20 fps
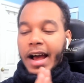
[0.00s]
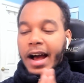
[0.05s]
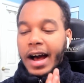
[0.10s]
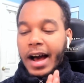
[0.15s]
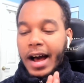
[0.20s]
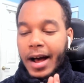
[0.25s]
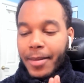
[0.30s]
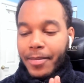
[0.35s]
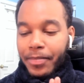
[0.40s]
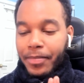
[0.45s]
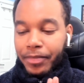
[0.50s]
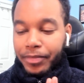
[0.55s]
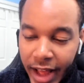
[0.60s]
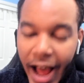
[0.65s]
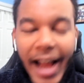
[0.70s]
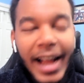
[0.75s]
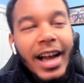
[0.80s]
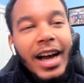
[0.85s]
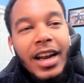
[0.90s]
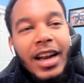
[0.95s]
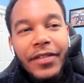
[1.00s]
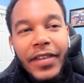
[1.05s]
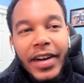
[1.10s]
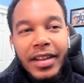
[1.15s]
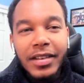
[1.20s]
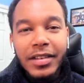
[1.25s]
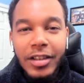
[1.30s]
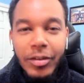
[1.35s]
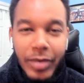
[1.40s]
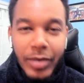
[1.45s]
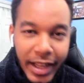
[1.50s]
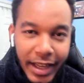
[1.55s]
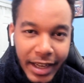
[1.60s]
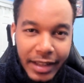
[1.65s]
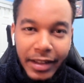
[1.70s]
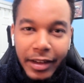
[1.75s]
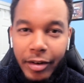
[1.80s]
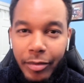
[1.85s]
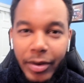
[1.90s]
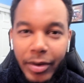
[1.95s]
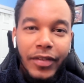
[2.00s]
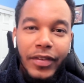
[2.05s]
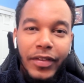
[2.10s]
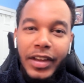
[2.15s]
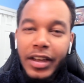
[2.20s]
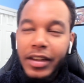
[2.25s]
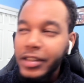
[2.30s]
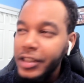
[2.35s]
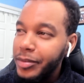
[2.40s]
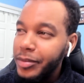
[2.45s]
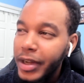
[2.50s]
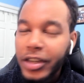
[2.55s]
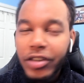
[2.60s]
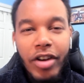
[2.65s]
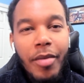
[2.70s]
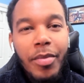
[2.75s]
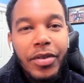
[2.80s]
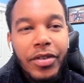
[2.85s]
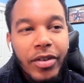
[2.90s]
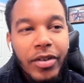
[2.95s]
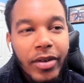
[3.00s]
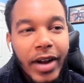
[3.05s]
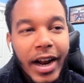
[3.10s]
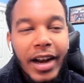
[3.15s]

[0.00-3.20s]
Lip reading: I kind of find this to be like a little bit of a guilty pleasure episode.